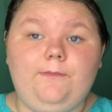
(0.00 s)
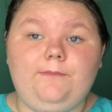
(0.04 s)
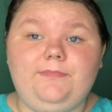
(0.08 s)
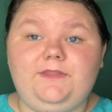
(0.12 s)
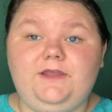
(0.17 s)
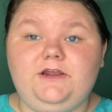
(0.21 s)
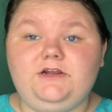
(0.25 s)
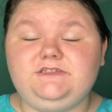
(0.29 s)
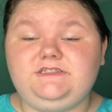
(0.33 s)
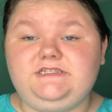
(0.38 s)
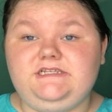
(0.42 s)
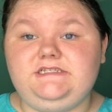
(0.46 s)

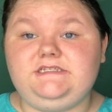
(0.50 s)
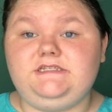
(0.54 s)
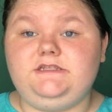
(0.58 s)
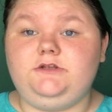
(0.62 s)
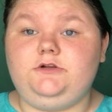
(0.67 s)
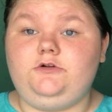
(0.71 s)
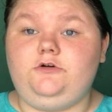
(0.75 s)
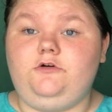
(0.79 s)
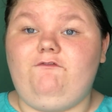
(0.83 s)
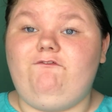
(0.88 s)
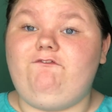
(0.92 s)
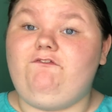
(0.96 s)
there's these
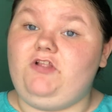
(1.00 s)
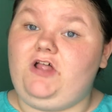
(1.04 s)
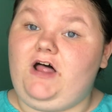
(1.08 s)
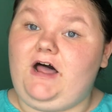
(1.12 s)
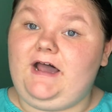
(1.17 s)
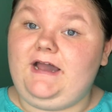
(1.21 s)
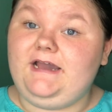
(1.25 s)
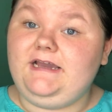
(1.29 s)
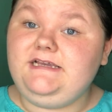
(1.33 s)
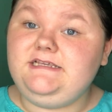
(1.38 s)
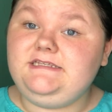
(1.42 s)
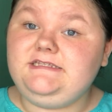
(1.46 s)
little
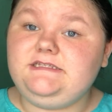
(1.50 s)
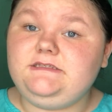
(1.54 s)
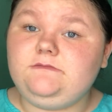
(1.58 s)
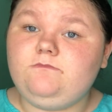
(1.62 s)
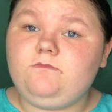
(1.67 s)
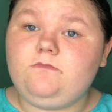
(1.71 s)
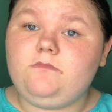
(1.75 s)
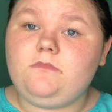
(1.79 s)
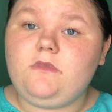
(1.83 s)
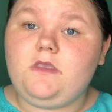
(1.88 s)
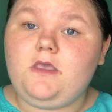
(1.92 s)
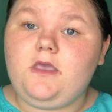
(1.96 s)
flies
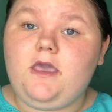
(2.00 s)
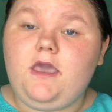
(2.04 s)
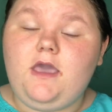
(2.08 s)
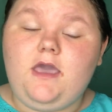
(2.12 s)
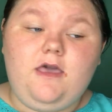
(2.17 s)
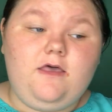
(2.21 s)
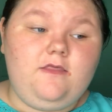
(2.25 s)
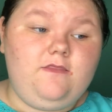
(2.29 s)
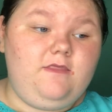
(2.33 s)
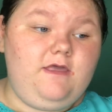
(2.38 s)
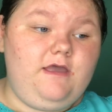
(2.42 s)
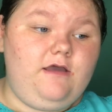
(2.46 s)

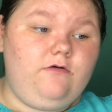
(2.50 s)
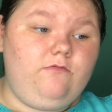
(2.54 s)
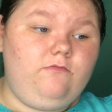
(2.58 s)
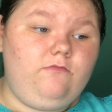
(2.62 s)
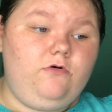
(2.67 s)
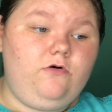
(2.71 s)
that